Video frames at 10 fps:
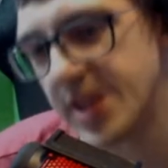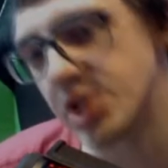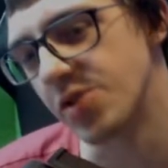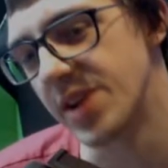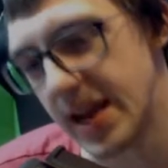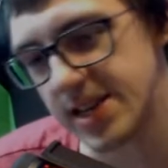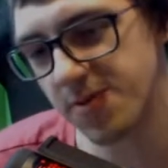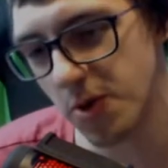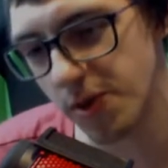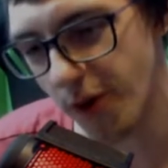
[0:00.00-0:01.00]
your next
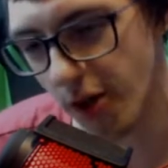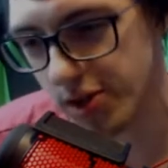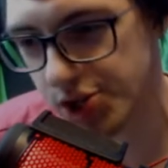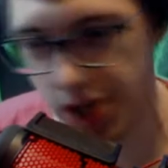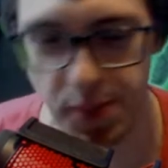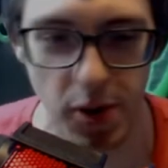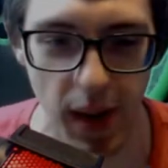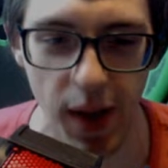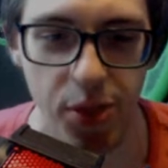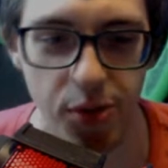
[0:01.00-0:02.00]
For the Fallen cheaper
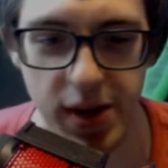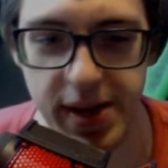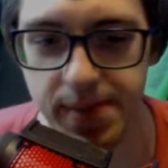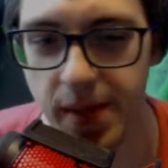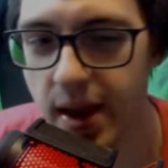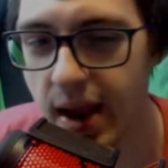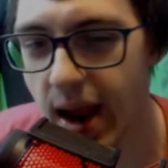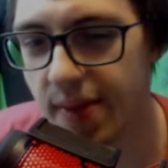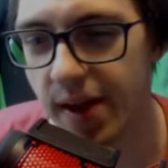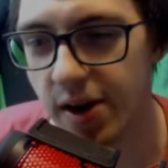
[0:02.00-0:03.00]
by 3.
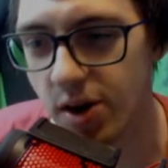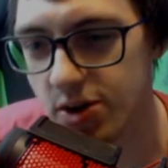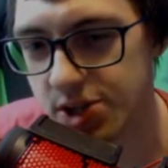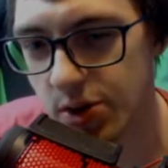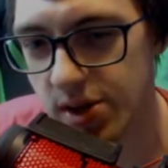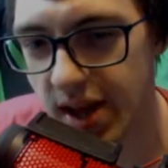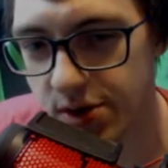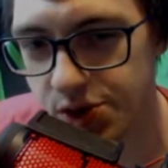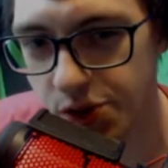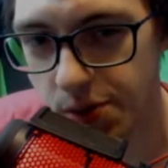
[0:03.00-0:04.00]
And then it also
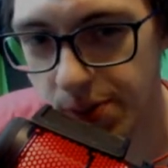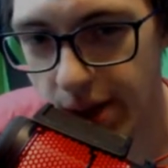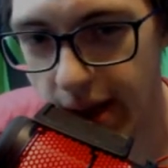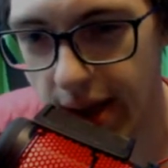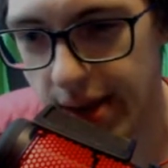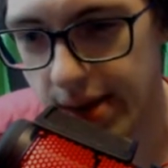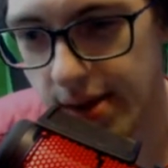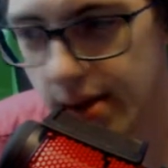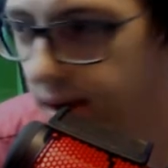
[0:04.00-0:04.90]
allows you to play